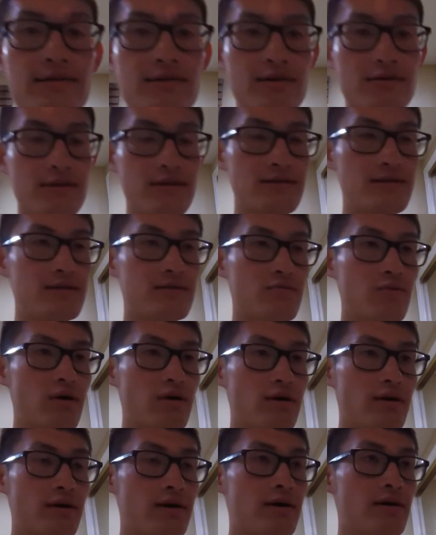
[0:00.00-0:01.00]
this is
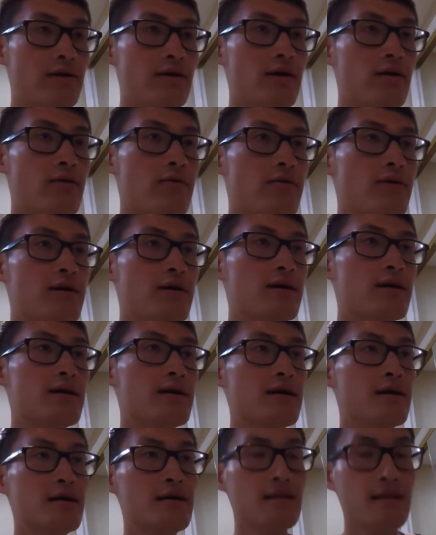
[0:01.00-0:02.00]
where,
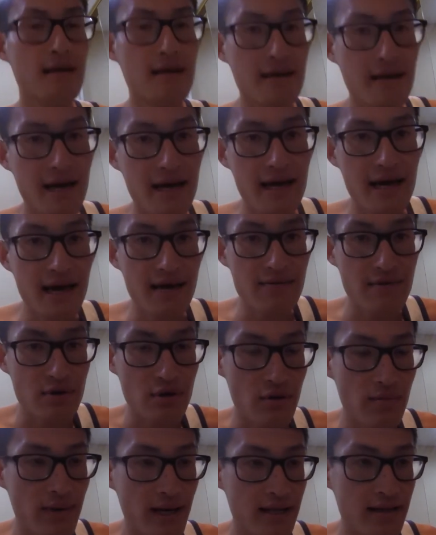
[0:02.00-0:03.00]
like I have to
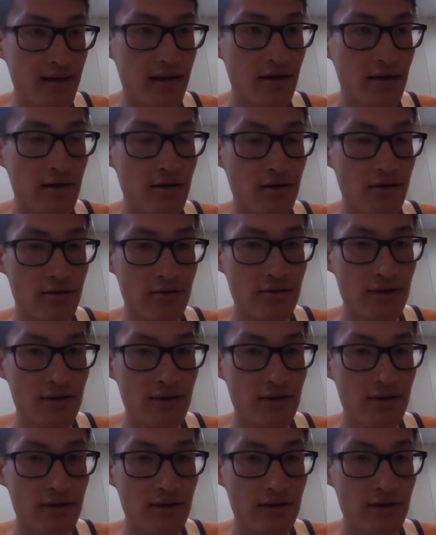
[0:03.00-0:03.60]
go back there, 3